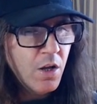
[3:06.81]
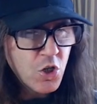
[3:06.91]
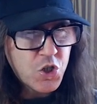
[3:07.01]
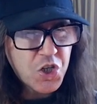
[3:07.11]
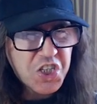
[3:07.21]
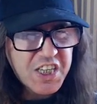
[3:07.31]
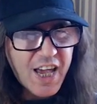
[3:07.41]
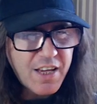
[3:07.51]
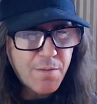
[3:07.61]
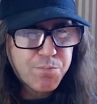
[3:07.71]
Just
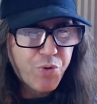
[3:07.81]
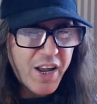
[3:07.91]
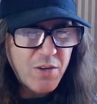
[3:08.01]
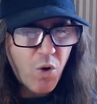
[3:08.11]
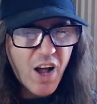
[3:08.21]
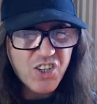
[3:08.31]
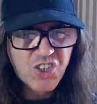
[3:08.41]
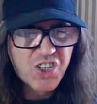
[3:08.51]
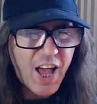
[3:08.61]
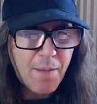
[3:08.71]
get your brainwashed
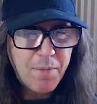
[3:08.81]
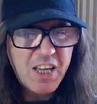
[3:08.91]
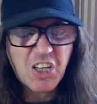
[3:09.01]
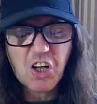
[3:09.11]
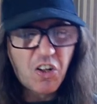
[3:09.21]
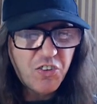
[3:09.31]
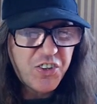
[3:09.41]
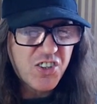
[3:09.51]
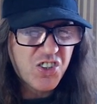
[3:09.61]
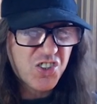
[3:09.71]
zombie
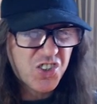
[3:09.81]
cultish